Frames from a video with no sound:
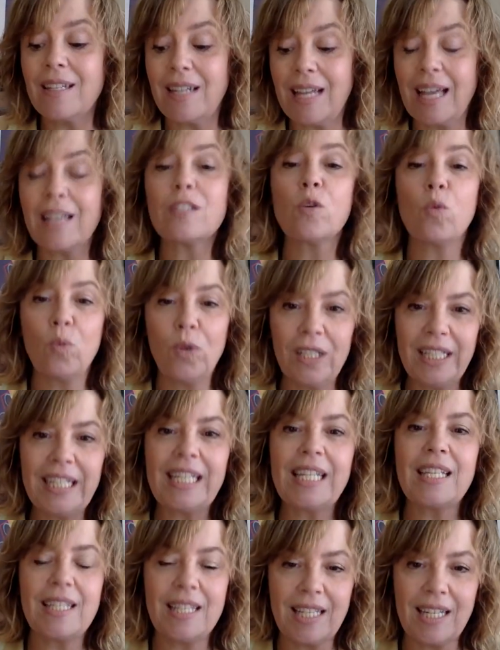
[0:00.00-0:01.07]
has a
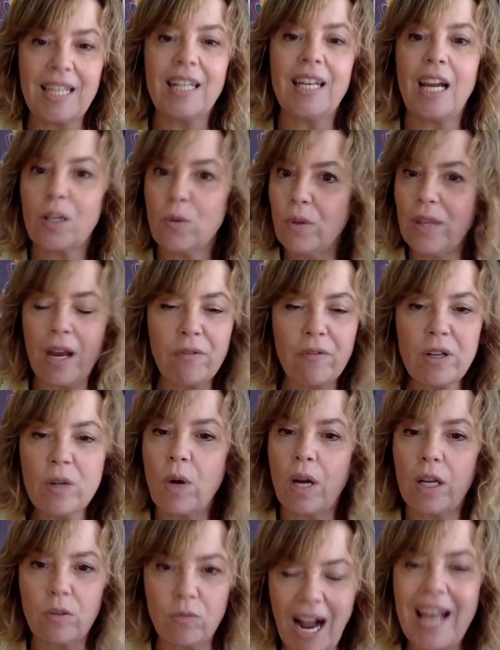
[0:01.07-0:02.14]
willingness to connect with
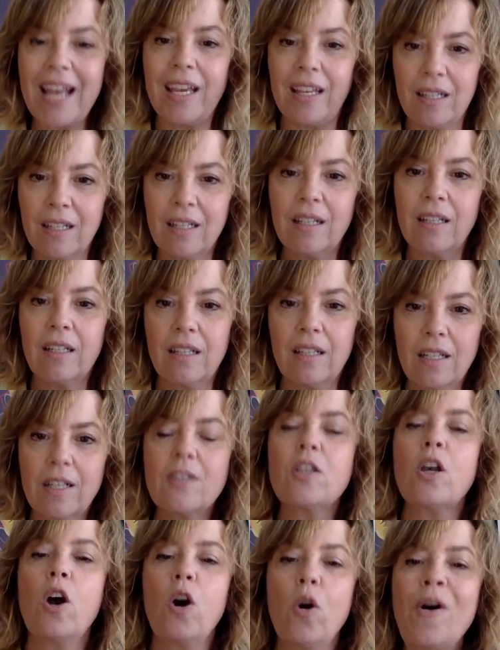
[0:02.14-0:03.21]
everyone, right?
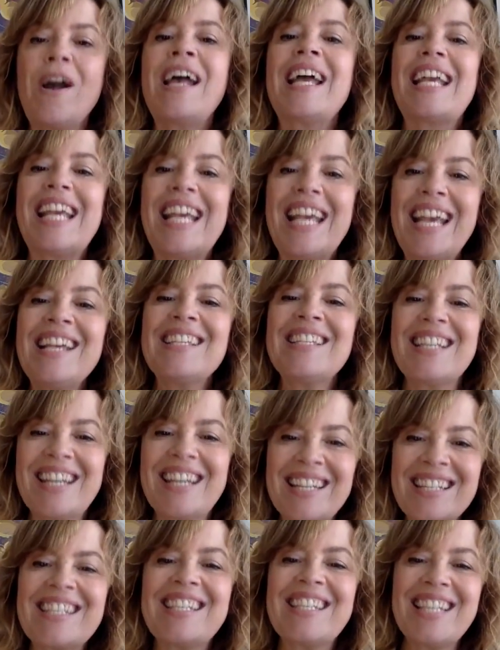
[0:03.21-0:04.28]
So he's
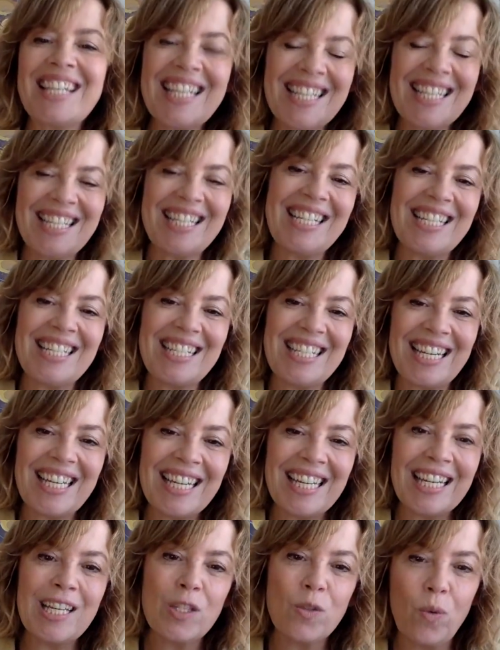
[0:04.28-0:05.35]
consistent in
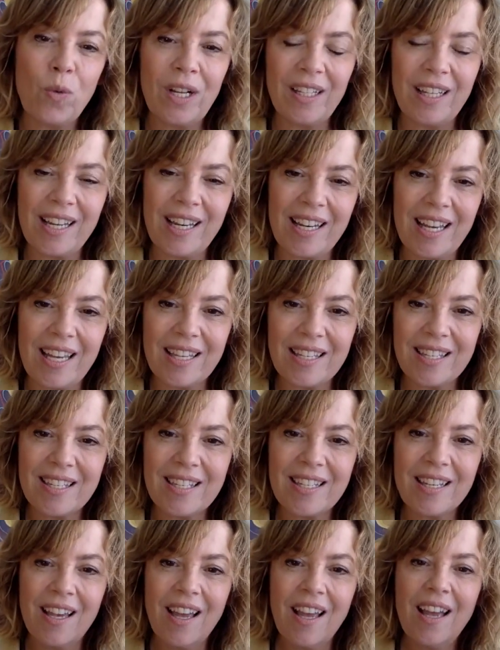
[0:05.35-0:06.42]
his willingness.
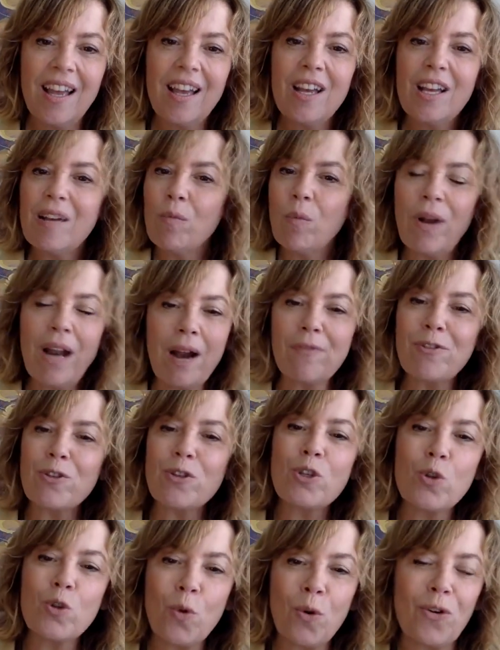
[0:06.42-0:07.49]
Whatever
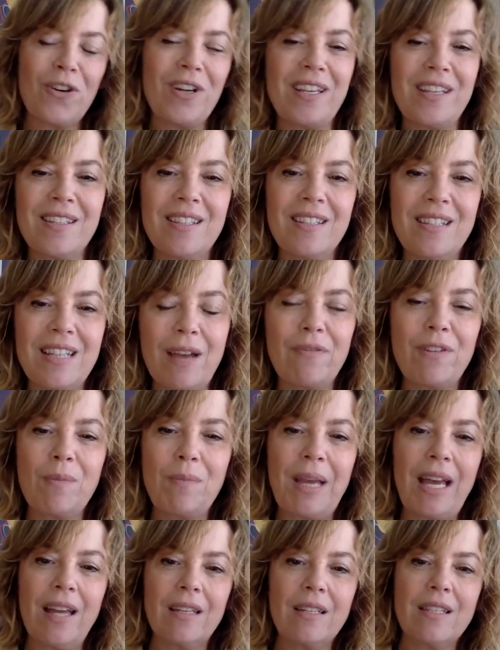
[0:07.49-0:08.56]
stories Devin
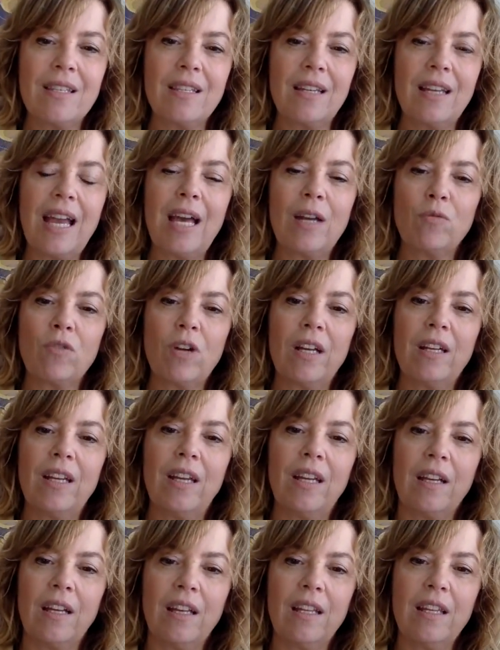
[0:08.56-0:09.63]
Bandison had
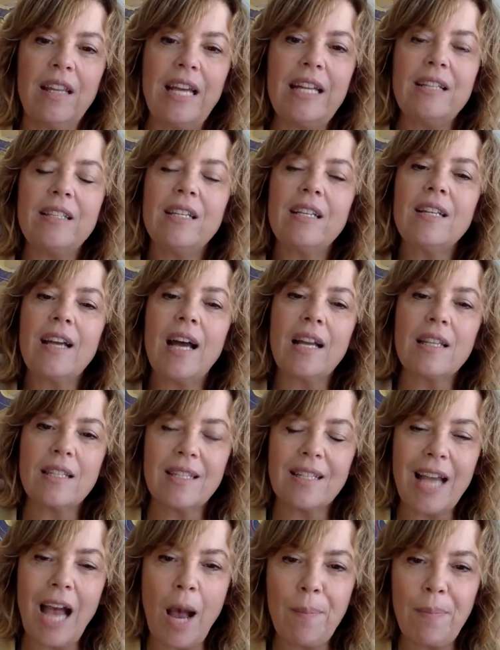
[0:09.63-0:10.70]
running, they did not
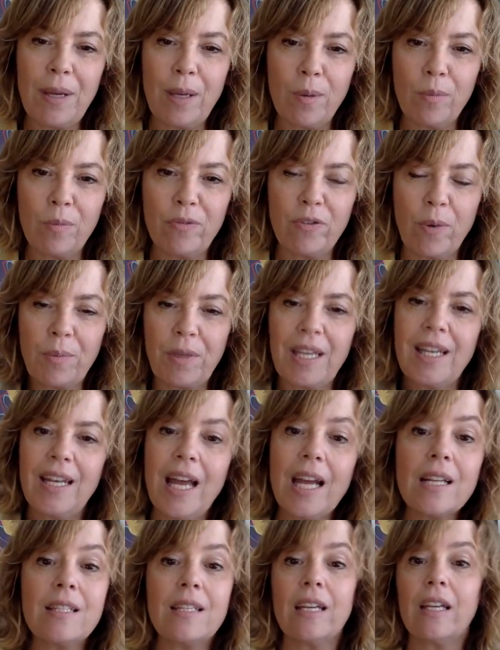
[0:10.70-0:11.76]
stop him from
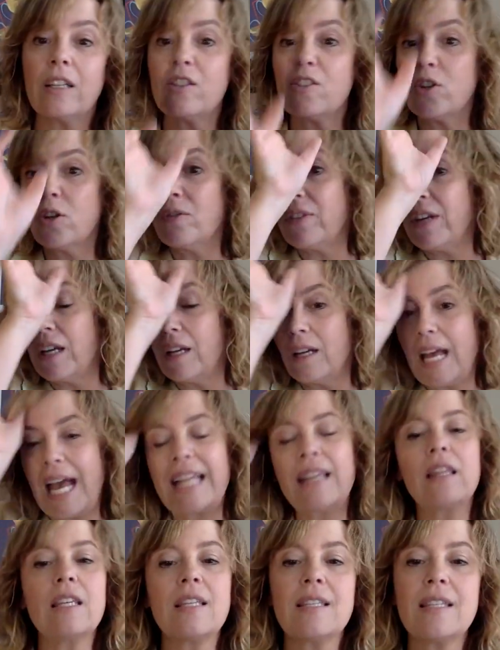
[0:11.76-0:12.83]
connecting and serving
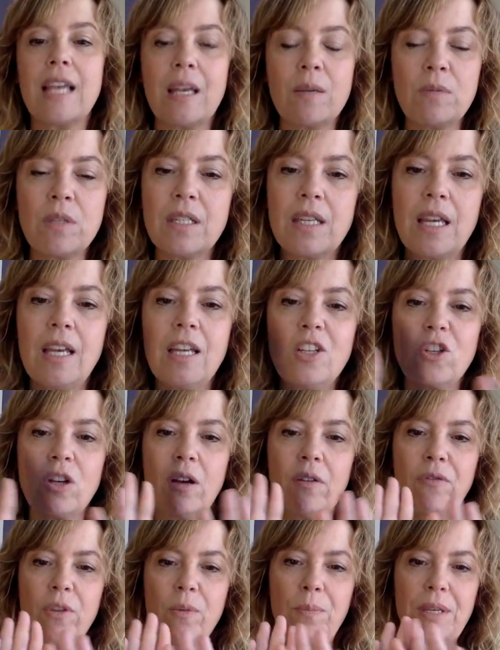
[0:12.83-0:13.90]
at the same stage
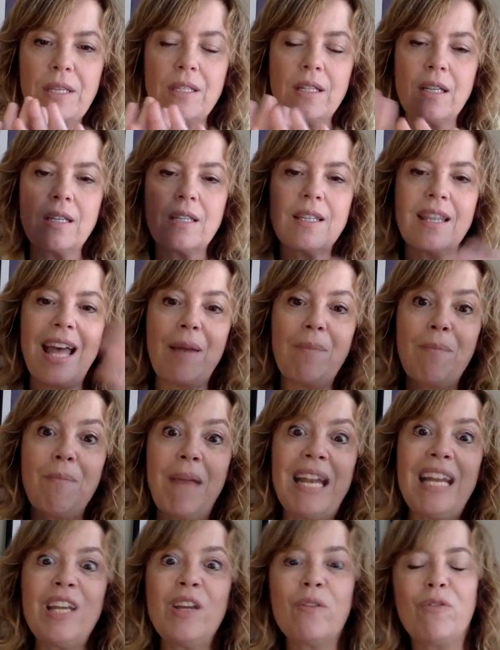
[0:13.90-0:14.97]
of the business that
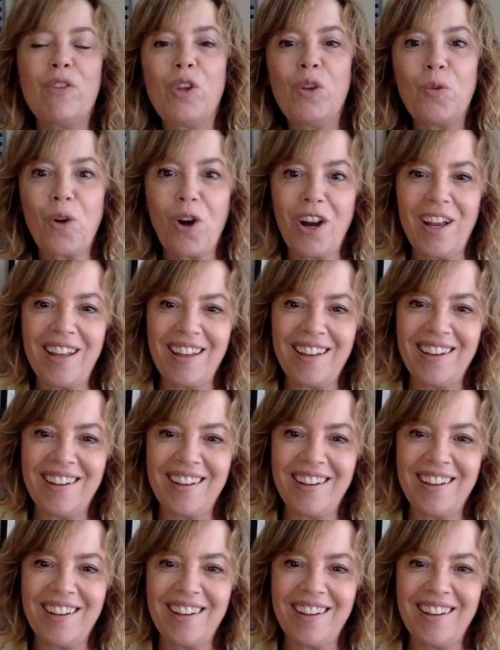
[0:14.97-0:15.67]
many of you are in.